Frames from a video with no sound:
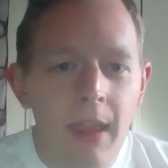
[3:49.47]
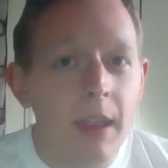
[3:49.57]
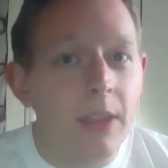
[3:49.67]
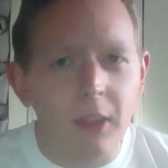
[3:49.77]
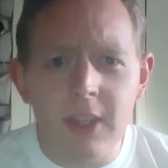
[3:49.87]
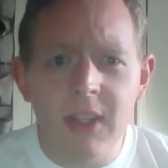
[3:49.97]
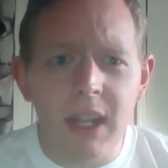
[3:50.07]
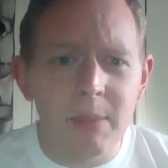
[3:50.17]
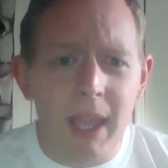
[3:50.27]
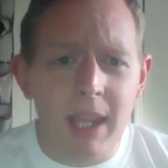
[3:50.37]
The lesson
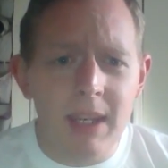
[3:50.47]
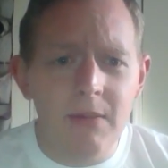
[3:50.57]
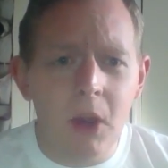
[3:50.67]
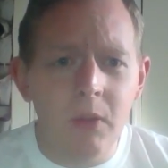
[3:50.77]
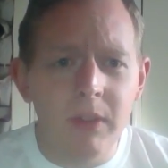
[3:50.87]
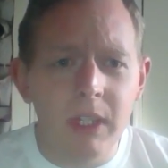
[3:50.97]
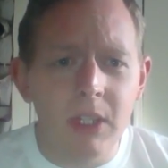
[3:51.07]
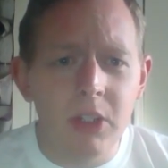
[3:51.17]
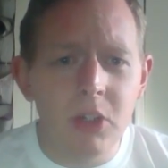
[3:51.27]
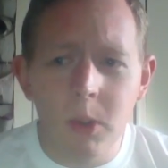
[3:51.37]
I planned involved
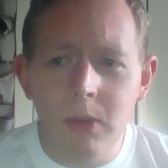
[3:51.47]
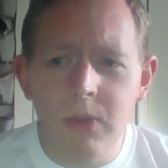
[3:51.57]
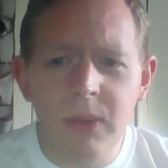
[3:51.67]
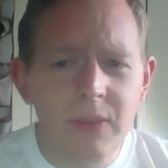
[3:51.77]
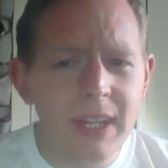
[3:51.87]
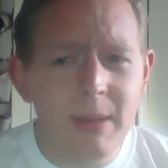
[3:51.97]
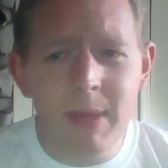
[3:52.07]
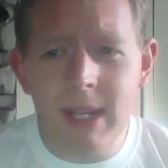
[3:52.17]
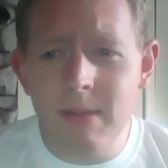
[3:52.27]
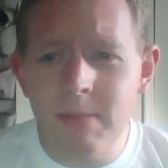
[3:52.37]
a short
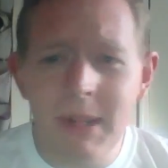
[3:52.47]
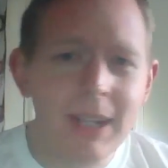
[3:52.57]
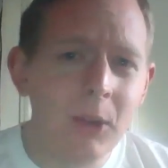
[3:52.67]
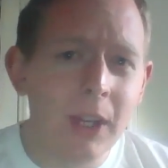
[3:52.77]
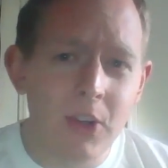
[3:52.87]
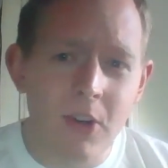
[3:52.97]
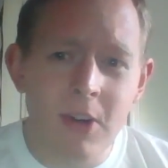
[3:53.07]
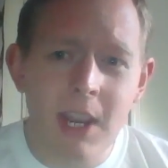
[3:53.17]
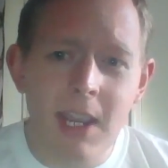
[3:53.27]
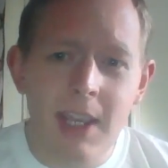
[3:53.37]
15-minute mini
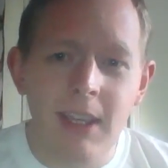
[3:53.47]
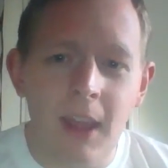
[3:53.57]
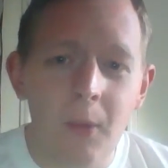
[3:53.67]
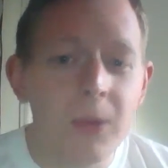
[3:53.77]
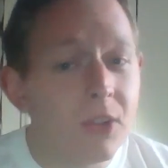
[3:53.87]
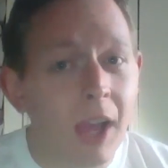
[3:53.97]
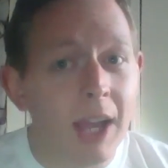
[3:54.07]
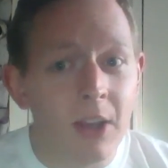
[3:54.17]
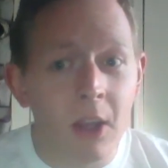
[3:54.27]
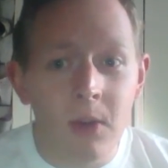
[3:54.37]
lecture with
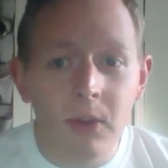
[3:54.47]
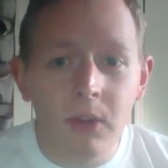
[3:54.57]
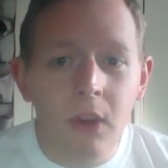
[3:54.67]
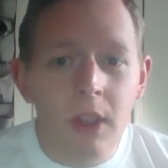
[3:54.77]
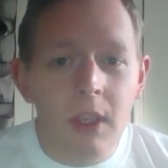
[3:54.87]
slot notes,